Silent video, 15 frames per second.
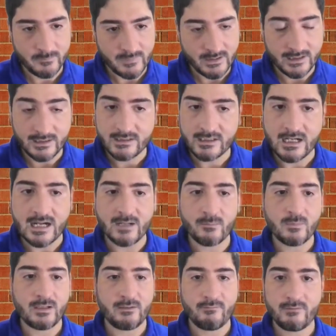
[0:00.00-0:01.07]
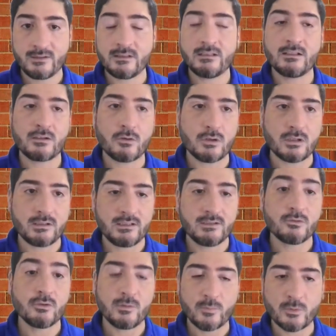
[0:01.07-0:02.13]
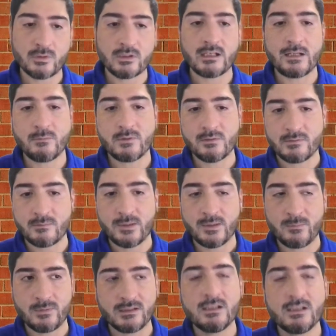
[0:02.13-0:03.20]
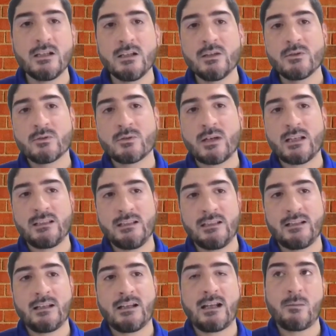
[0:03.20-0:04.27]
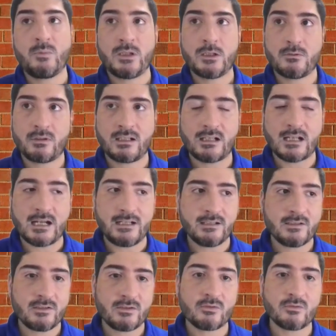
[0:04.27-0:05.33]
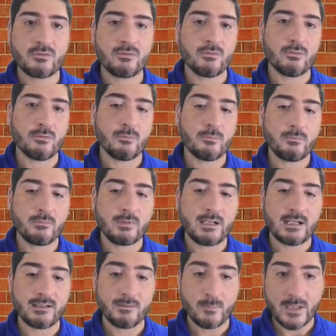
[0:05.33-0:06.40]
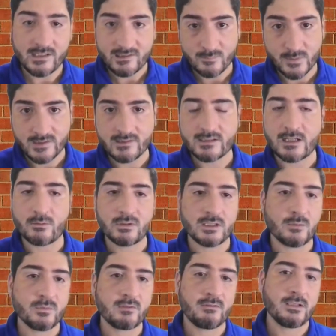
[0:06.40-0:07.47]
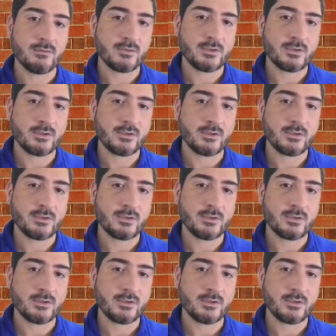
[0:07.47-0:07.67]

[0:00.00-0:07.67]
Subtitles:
in time and within the quality, to improve the lives of the people. So I think helping our clients to get the best business outcomes with our